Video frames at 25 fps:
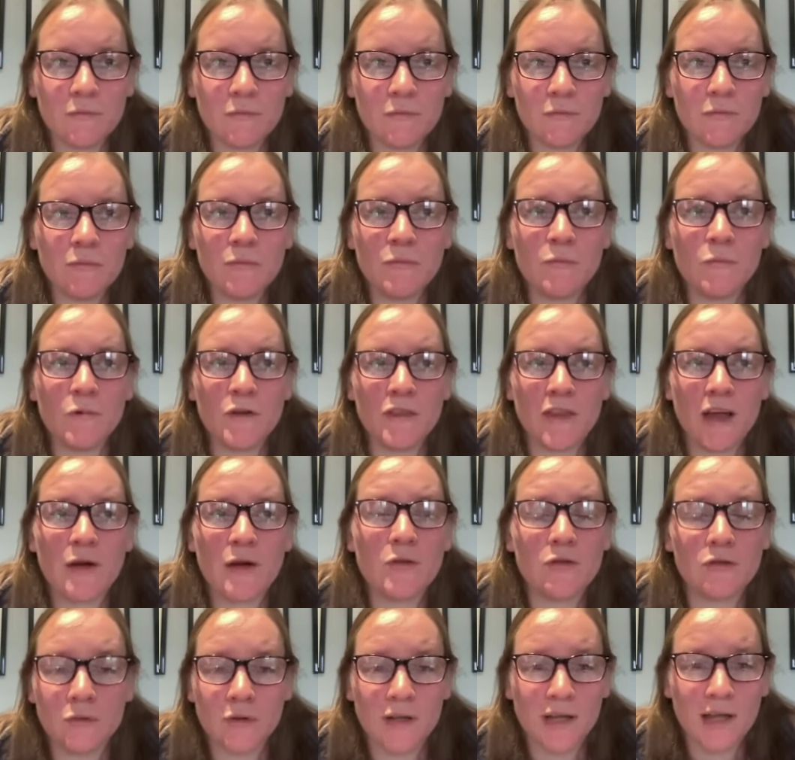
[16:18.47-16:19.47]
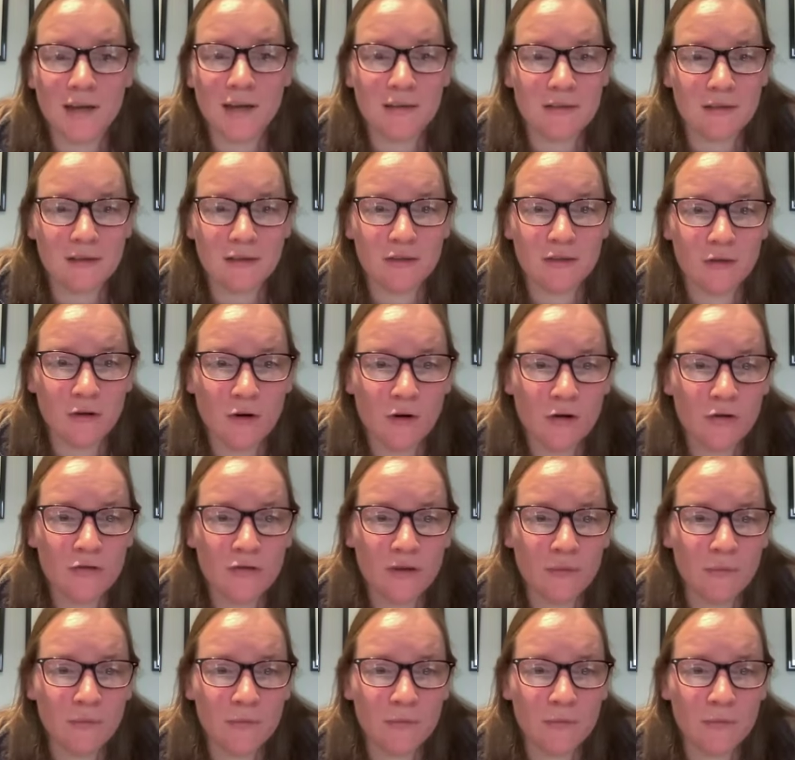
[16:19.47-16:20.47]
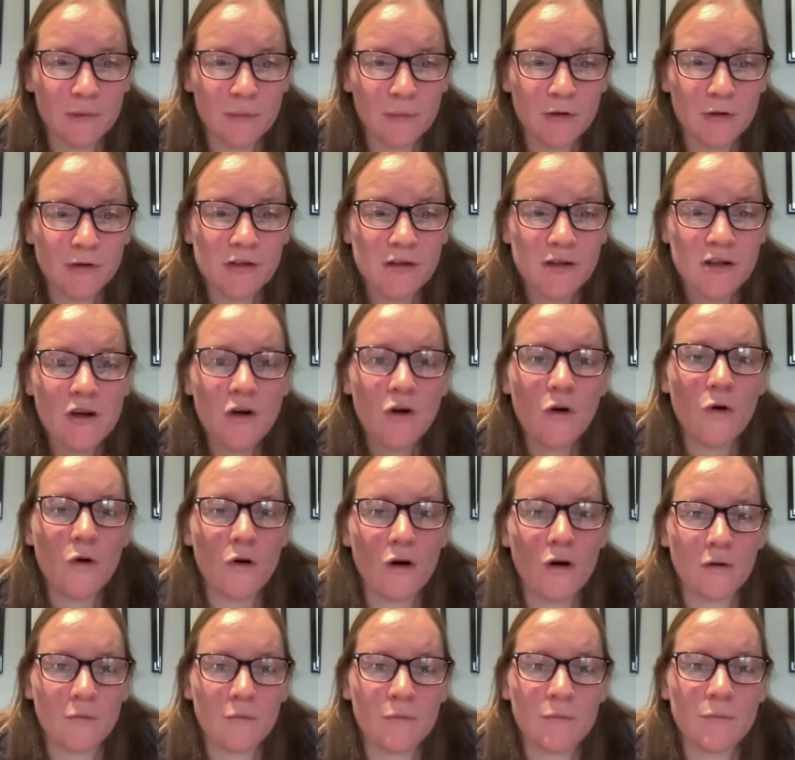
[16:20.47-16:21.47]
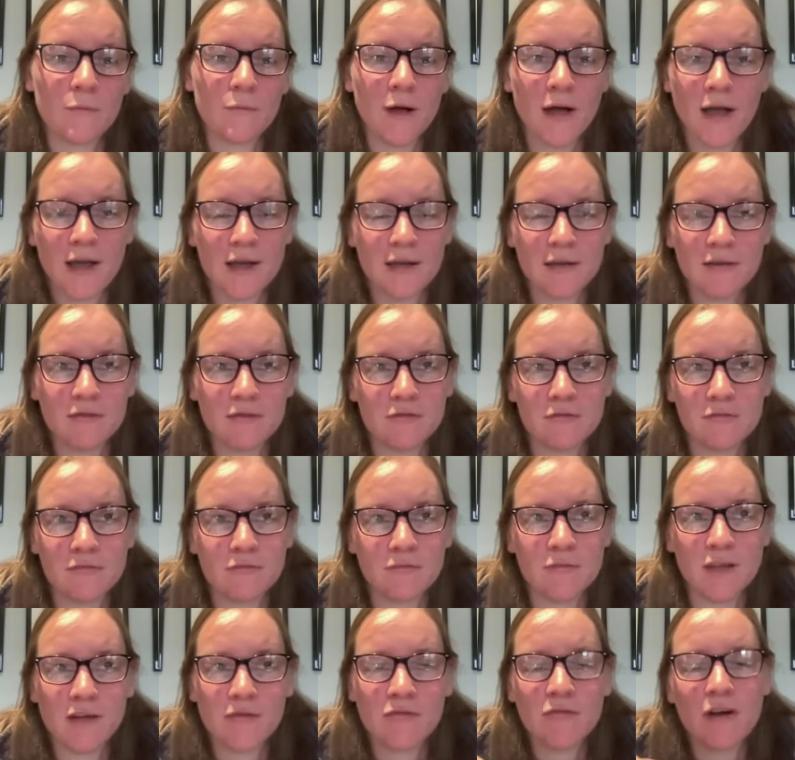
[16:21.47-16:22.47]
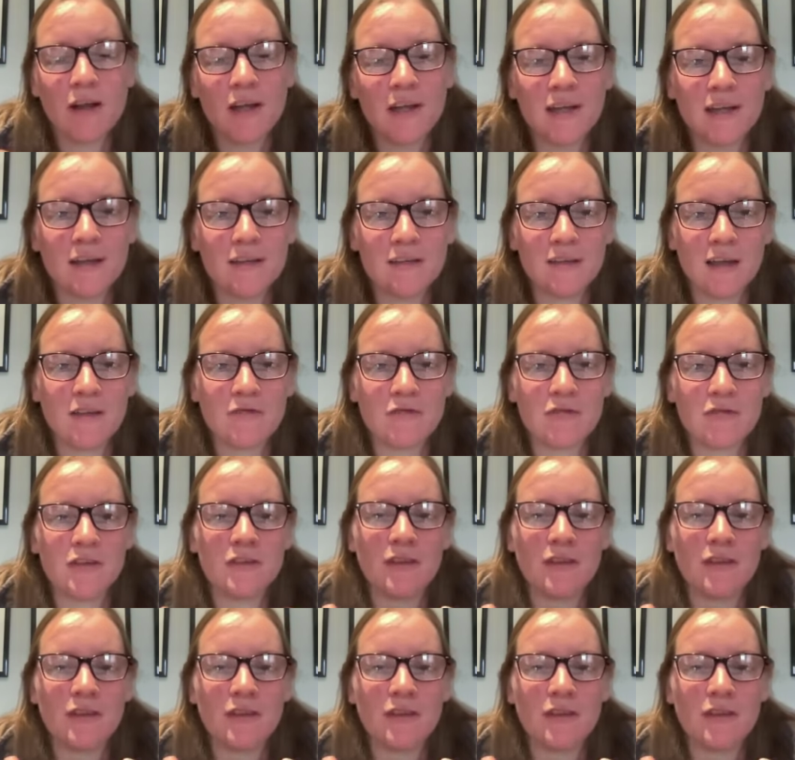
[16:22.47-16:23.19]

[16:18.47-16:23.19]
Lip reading: without doing anything at all, some people, or by like writing it down.